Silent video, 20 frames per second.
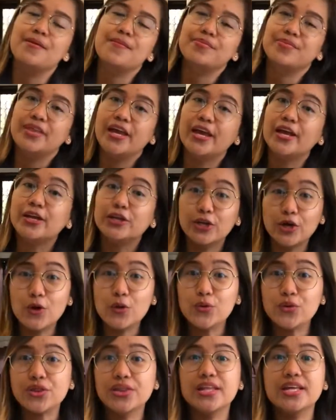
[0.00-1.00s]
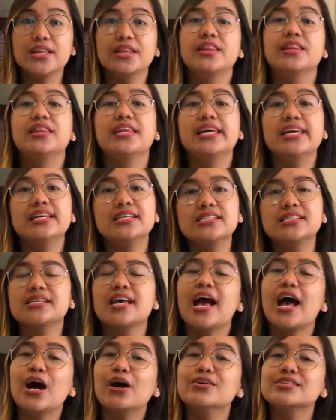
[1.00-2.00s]
Take note that this
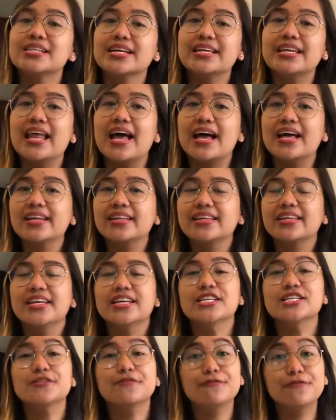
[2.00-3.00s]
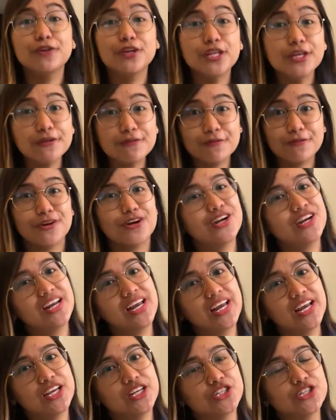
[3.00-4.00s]
house and lot is fully
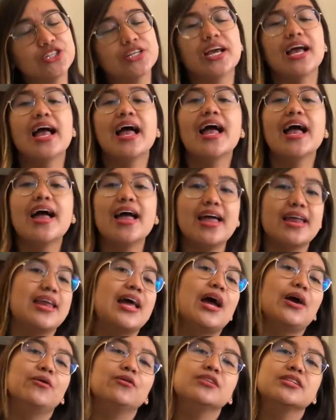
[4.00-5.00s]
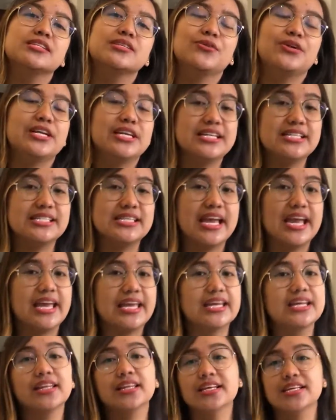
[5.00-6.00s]
furnished, and I would really say
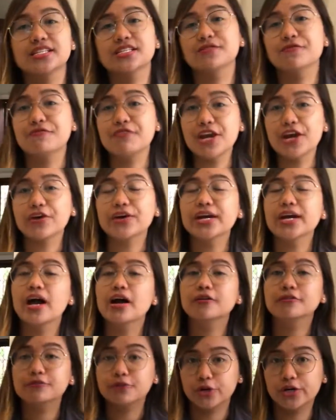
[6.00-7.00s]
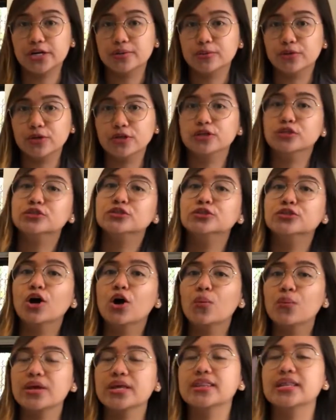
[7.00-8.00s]
that it's very affordable
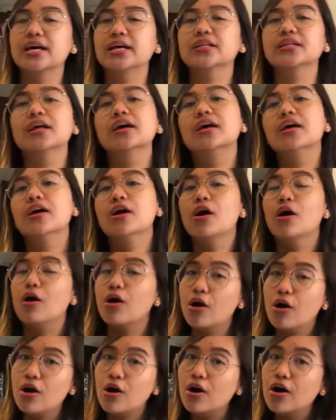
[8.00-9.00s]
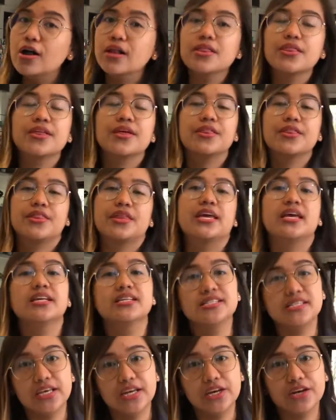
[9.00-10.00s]
knowing that all the
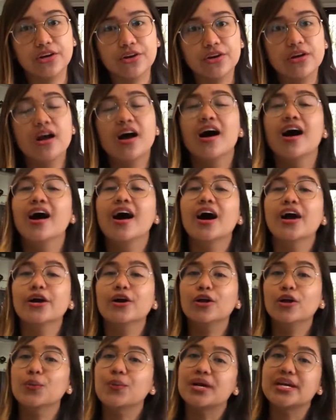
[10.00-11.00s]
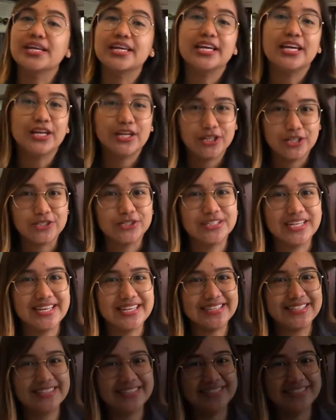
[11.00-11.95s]
things here are already included.